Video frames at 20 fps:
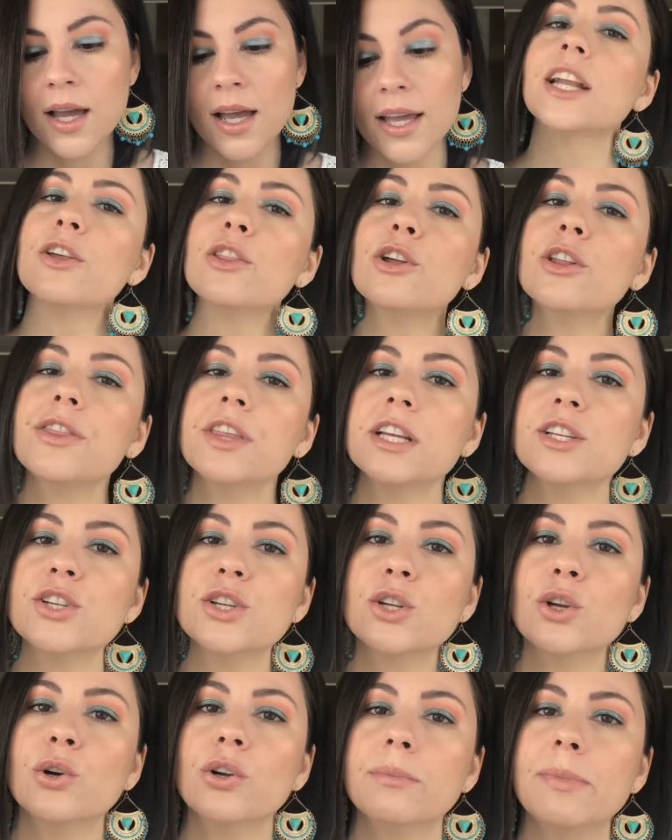Another thing
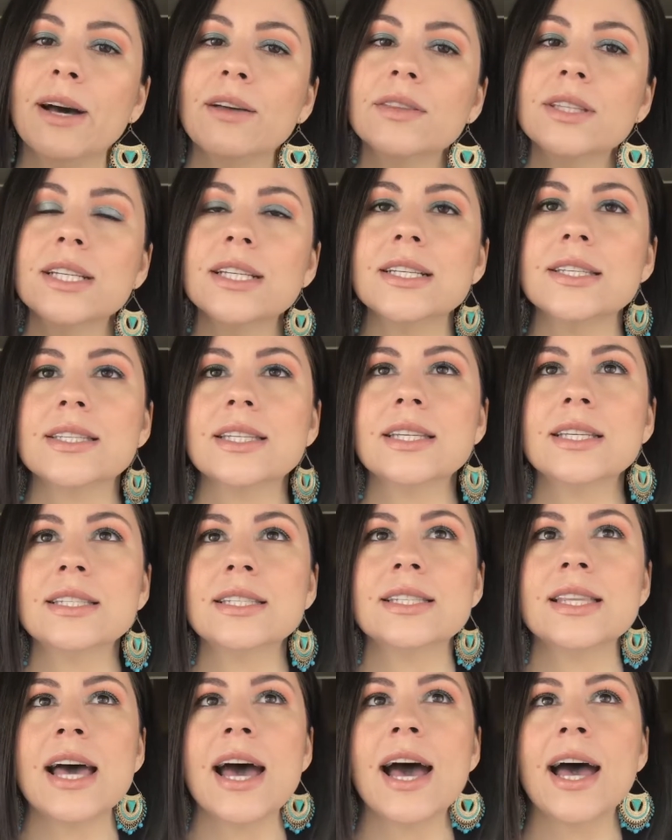to note about this
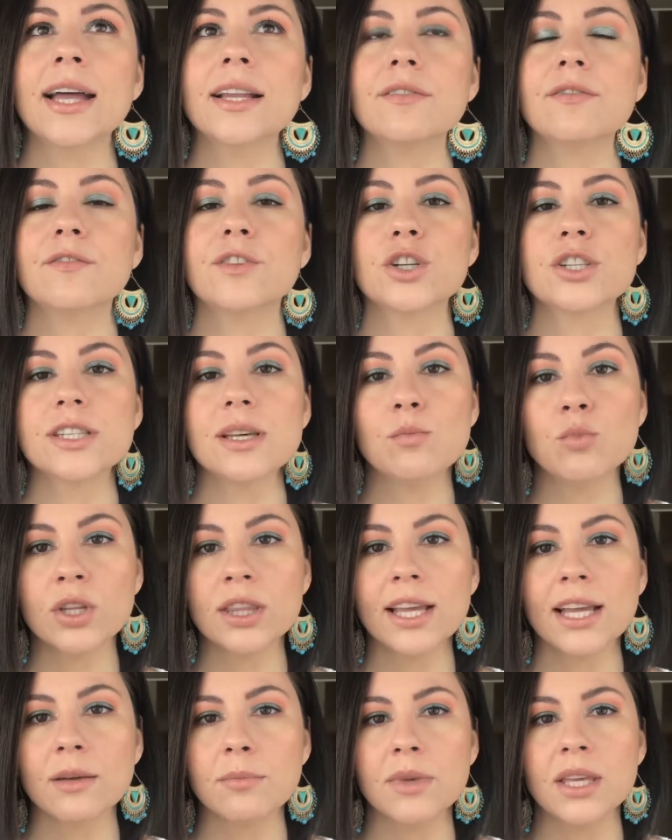is that for
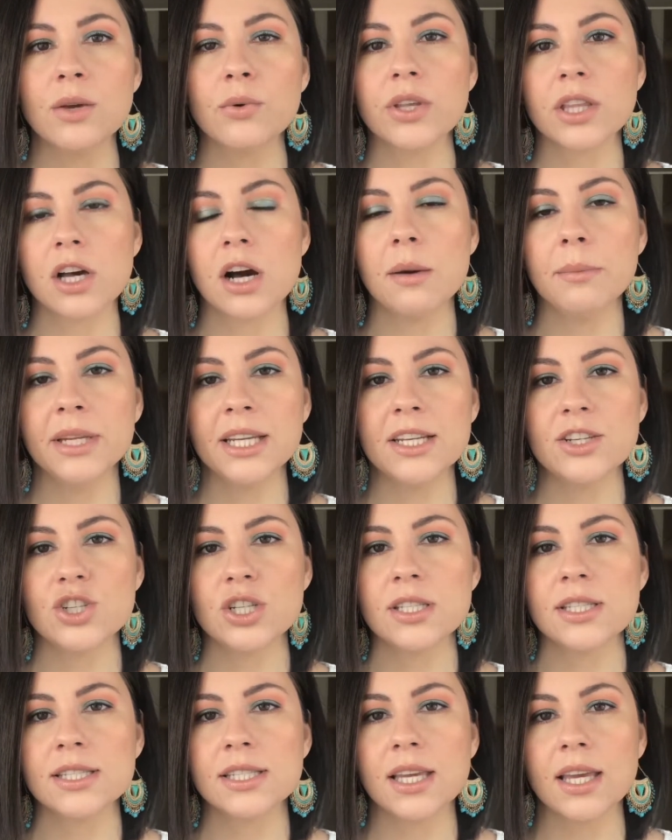someone like me with
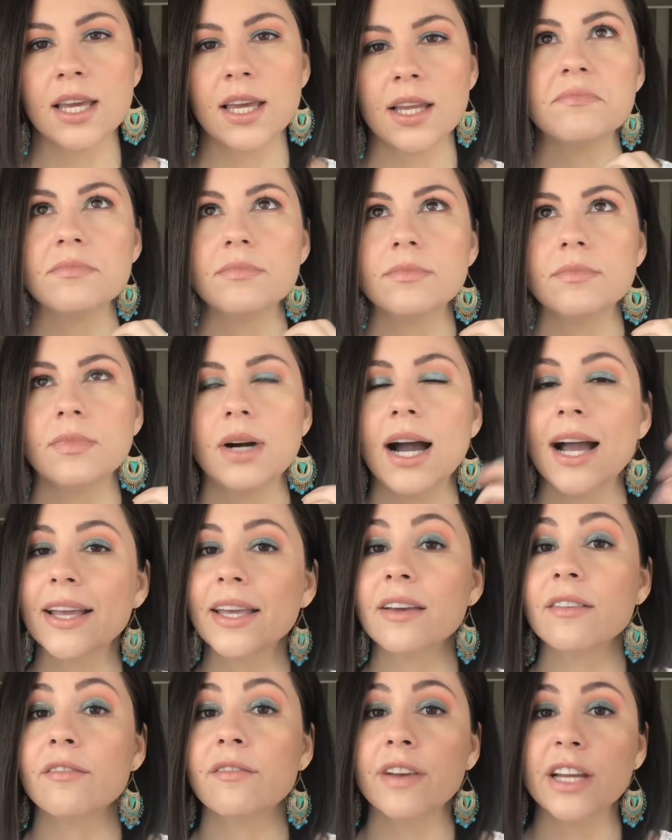combination skin, I
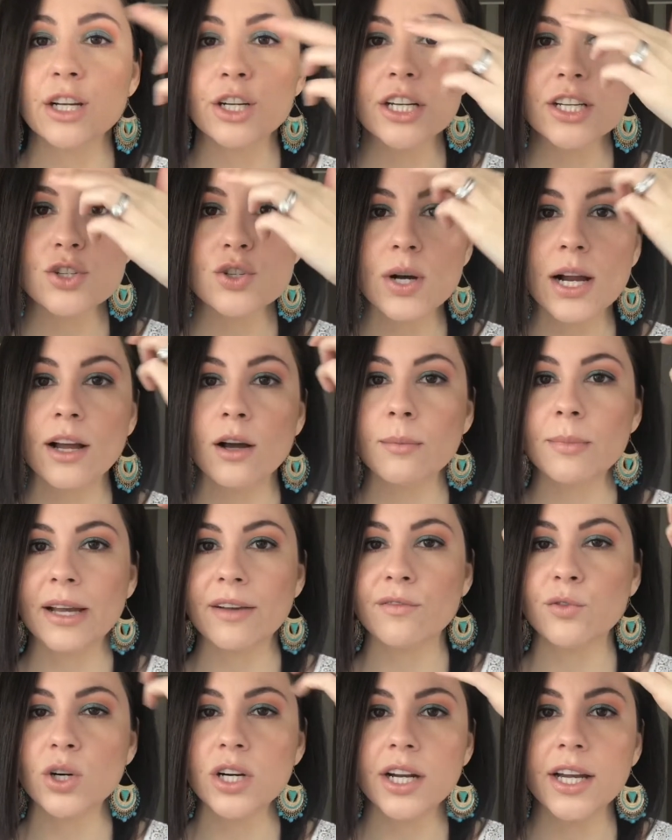get very dry on my
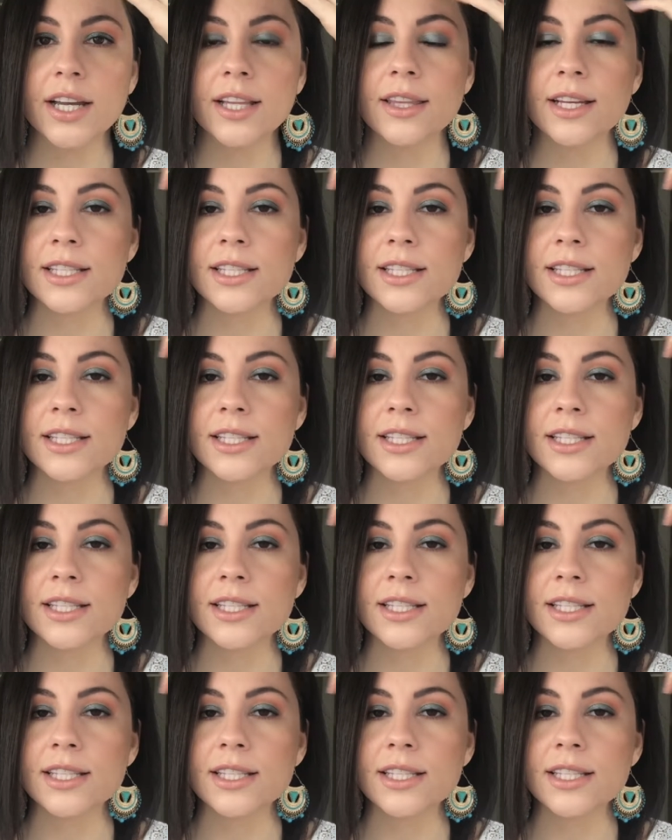forehead.